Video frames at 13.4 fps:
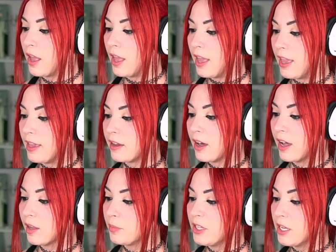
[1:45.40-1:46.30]
a
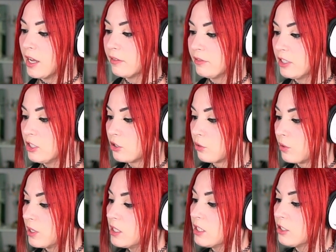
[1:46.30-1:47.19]
copy of the
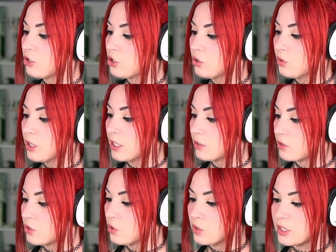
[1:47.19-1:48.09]
decree issued in
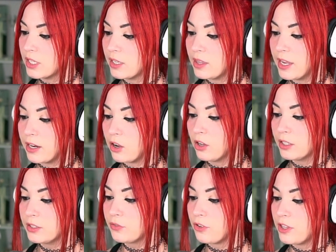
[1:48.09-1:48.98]
Susa that
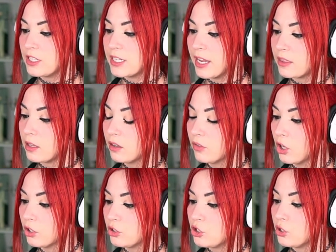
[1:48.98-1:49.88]
called for the death of
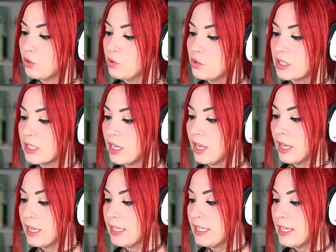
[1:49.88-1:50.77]
all Jews.
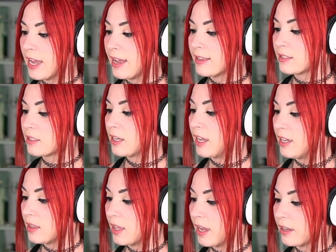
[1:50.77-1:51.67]
He asked
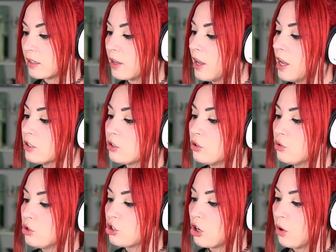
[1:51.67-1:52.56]
Hathach to
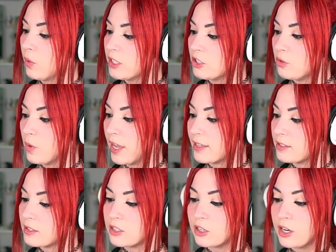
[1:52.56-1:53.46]
show it to
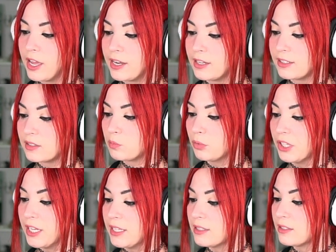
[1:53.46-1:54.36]
Esther and
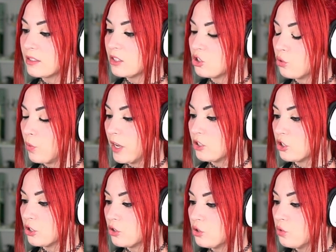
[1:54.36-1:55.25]
explain the
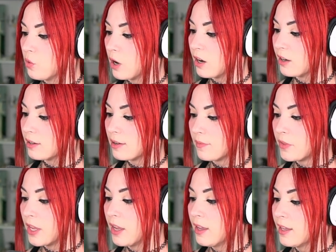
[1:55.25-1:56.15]
situation to her.
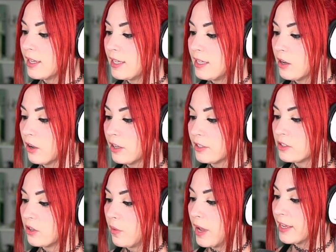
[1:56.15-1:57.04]
He
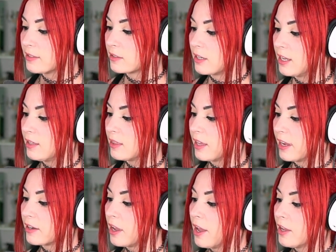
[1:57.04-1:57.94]
also asked Hathach
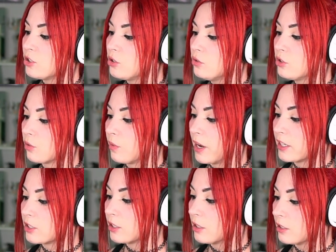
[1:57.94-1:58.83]
to direct
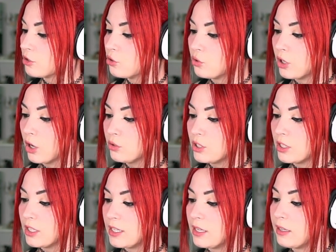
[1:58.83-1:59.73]
her to go to the
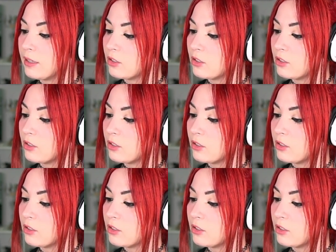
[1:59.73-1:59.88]
king